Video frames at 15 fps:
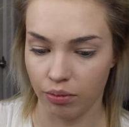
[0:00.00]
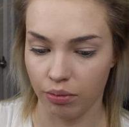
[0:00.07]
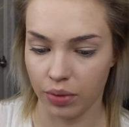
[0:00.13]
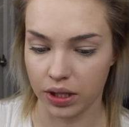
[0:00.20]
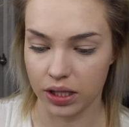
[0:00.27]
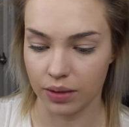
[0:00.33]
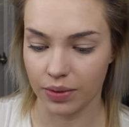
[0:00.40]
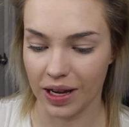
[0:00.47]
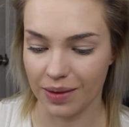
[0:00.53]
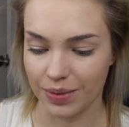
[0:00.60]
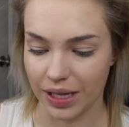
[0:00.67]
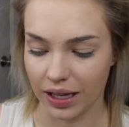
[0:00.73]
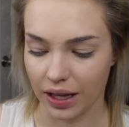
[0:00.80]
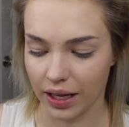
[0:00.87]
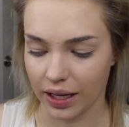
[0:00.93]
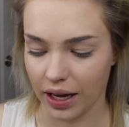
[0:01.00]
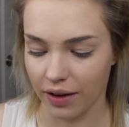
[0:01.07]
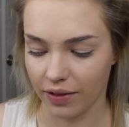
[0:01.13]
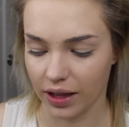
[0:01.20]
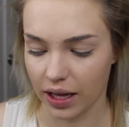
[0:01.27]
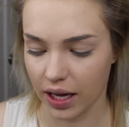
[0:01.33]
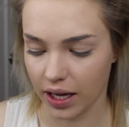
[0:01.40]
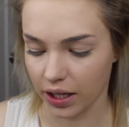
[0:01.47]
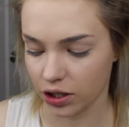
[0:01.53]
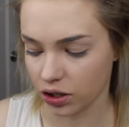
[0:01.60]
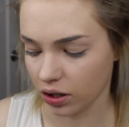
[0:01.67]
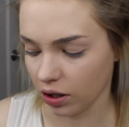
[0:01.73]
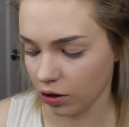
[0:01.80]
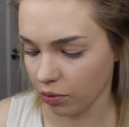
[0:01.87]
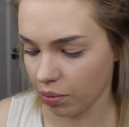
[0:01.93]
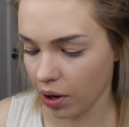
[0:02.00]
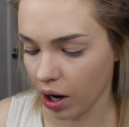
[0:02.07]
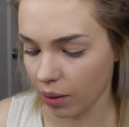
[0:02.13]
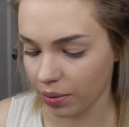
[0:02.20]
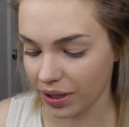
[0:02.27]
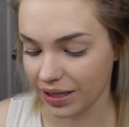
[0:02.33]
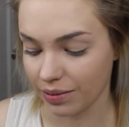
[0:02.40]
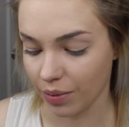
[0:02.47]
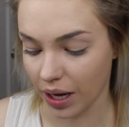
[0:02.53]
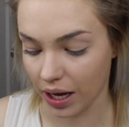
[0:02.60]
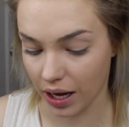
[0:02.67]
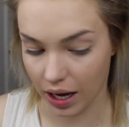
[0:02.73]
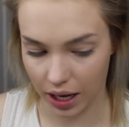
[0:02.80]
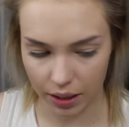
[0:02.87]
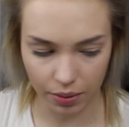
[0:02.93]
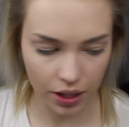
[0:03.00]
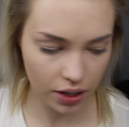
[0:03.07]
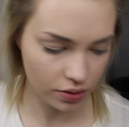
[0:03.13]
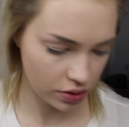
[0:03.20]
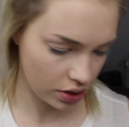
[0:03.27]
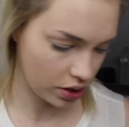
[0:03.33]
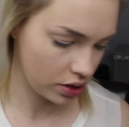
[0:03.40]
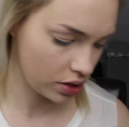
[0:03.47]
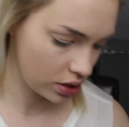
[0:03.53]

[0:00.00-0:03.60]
But sometimes I like having that extra little pop because my eyebrows are